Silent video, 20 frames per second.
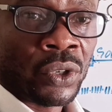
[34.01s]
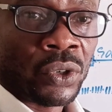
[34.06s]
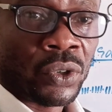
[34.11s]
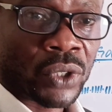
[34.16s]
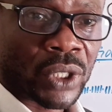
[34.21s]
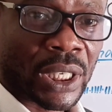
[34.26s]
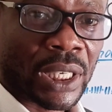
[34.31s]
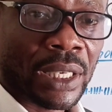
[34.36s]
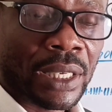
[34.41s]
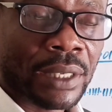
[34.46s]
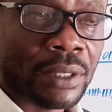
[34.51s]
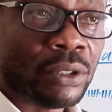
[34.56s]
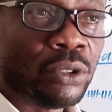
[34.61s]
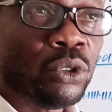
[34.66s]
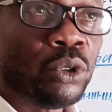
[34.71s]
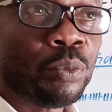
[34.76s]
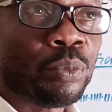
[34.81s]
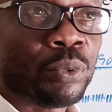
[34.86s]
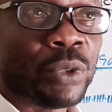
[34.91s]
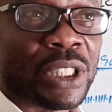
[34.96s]
Okay,
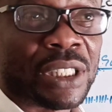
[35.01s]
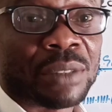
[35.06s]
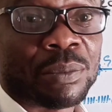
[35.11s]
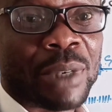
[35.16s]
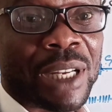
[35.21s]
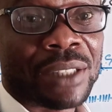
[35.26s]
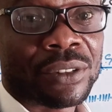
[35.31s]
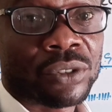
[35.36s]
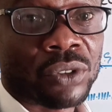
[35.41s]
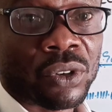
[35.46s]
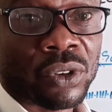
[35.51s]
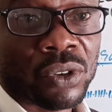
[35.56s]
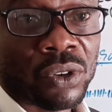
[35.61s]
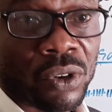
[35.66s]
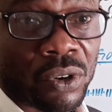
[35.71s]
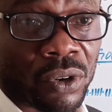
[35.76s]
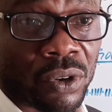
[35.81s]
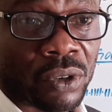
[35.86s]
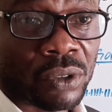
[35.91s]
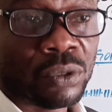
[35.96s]
loop is bound to
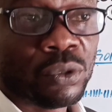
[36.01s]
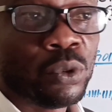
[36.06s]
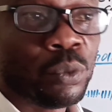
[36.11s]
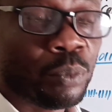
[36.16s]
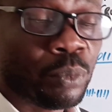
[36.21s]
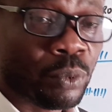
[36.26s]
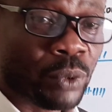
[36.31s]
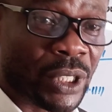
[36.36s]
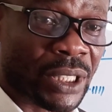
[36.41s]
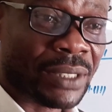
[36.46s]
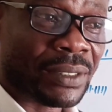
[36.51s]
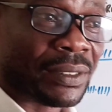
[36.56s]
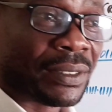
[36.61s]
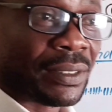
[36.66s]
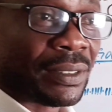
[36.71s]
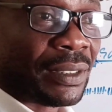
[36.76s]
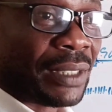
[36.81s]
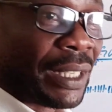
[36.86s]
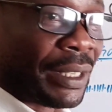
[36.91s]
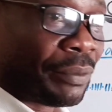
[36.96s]
occur. Loop
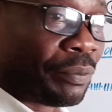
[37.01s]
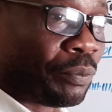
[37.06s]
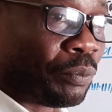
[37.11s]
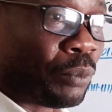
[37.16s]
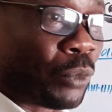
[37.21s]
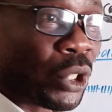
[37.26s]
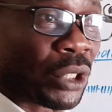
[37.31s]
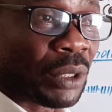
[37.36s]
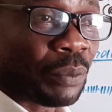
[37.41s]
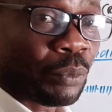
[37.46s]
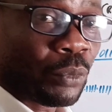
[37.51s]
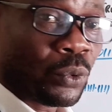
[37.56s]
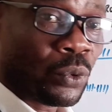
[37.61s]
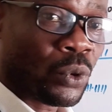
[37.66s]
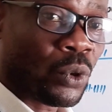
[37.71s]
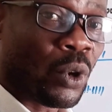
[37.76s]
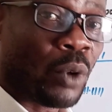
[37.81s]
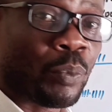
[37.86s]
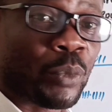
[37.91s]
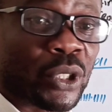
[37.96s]
is the
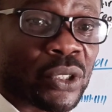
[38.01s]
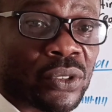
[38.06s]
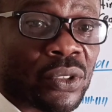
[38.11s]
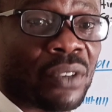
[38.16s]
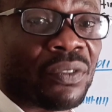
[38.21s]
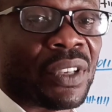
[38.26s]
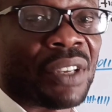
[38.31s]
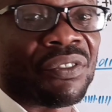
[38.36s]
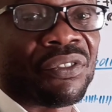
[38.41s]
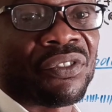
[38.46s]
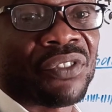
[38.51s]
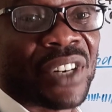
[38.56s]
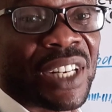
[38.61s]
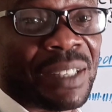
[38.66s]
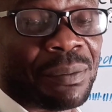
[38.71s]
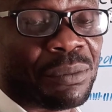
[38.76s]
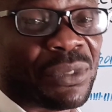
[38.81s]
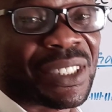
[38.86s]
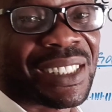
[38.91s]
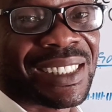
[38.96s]
multiple copies of a
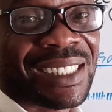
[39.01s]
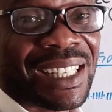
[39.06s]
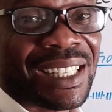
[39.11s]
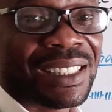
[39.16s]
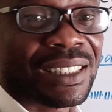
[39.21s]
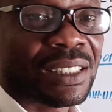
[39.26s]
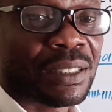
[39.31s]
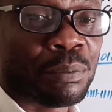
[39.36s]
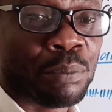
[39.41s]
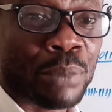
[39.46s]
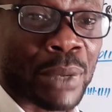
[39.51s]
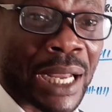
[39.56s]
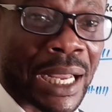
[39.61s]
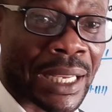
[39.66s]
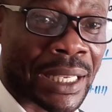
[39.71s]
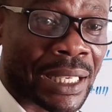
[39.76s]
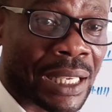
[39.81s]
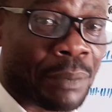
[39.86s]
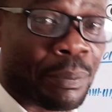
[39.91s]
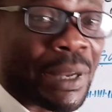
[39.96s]
frame sent
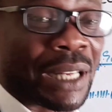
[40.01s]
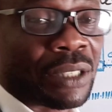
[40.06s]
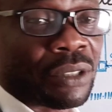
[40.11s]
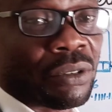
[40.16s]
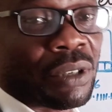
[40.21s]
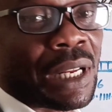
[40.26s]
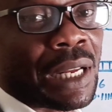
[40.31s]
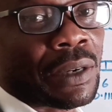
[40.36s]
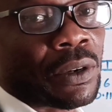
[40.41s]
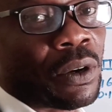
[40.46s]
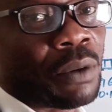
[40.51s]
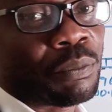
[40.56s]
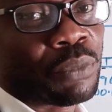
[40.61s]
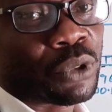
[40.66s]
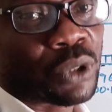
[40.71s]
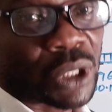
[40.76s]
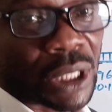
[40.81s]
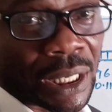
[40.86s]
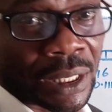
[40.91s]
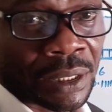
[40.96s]
by a particular
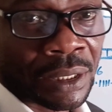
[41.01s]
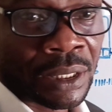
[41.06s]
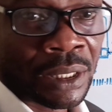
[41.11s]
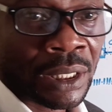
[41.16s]
computer.